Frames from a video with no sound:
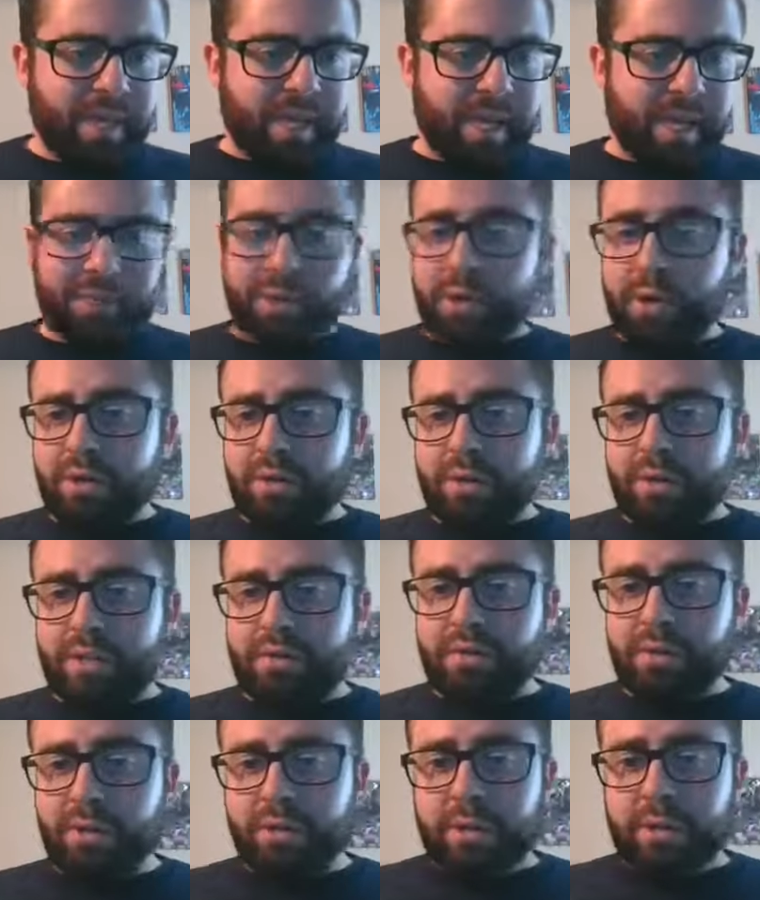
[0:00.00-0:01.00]
I'm currently
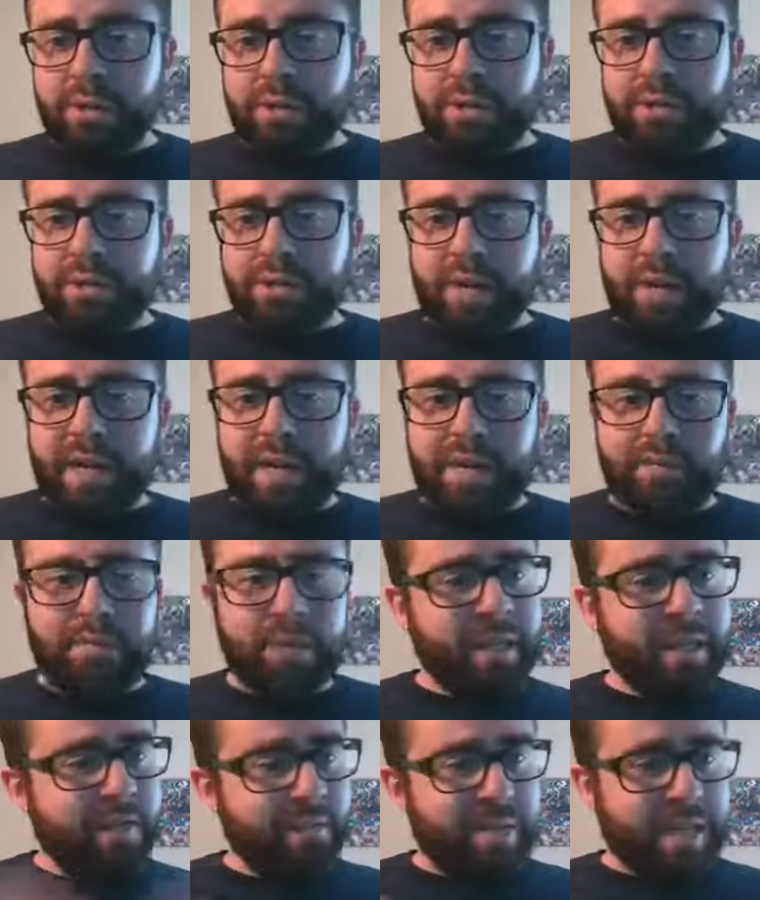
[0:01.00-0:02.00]
furloughed, so I have
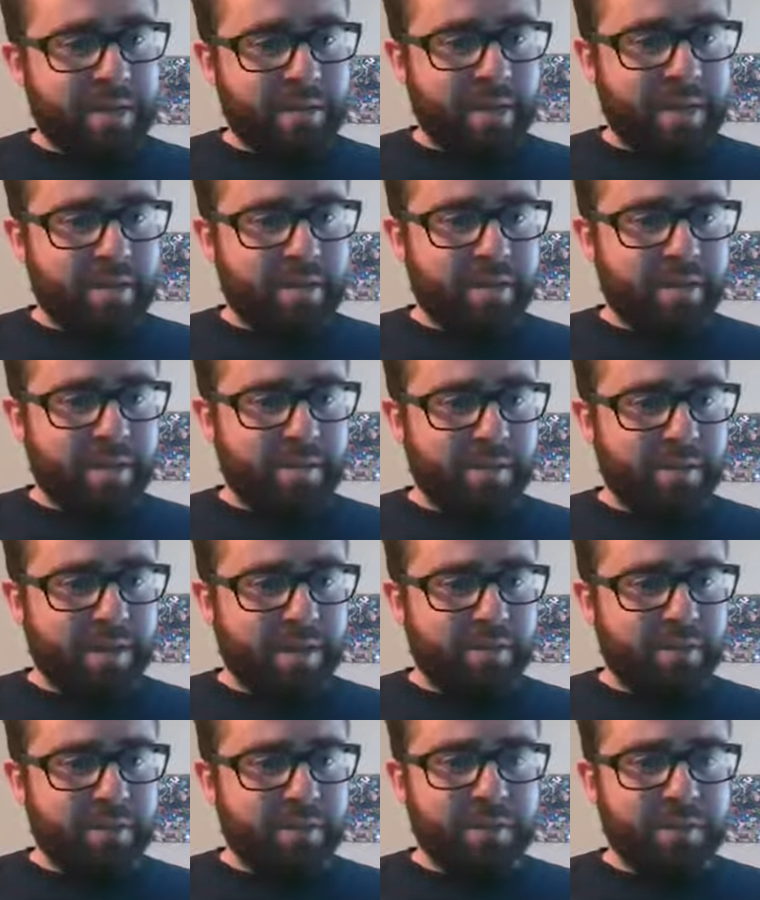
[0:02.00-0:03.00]
plenty of time to answer
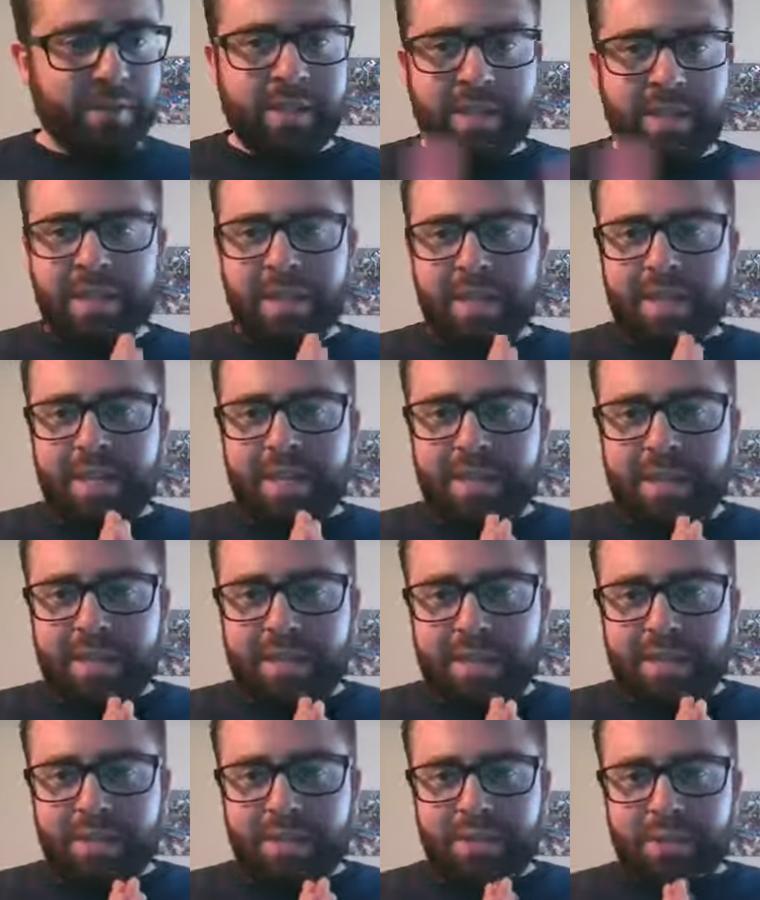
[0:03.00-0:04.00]
emails.
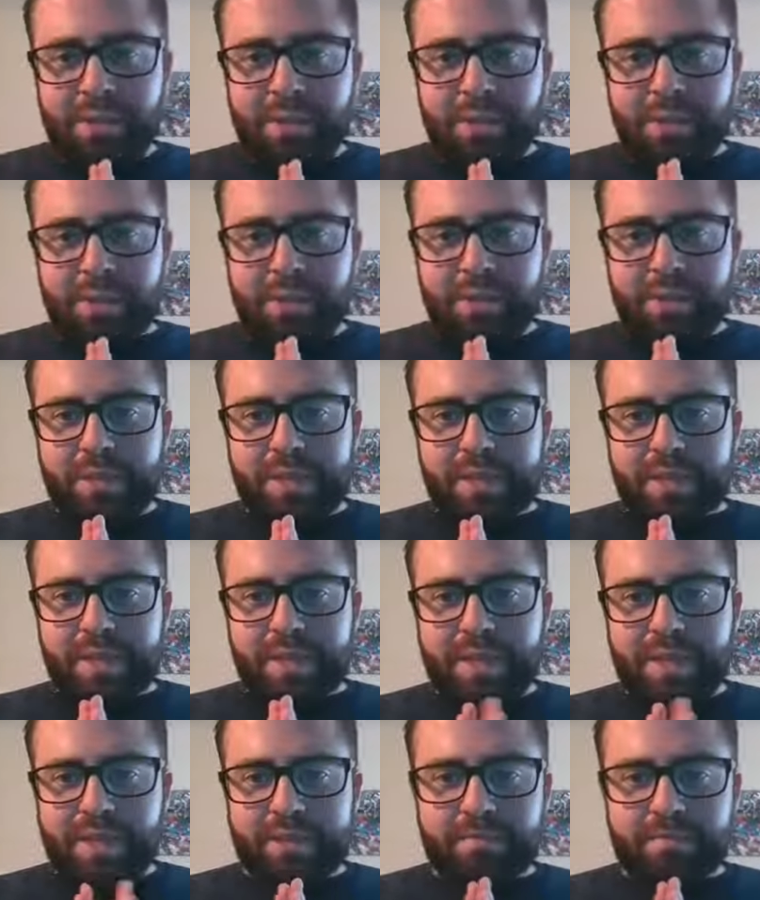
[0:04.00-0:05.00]
Uh, so,
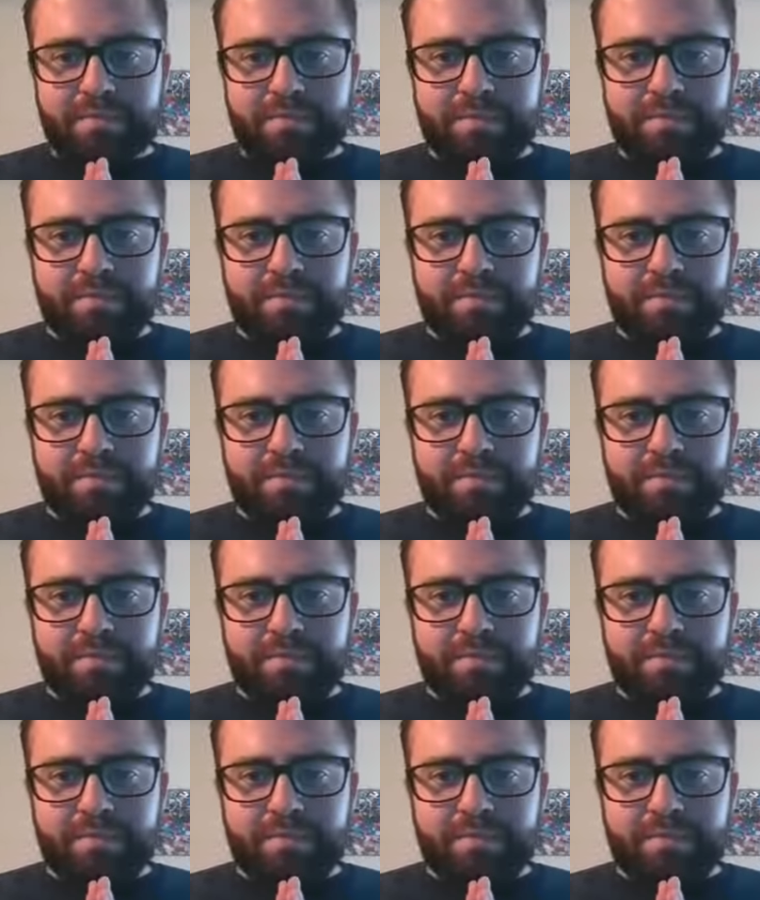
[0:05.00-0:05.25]
um,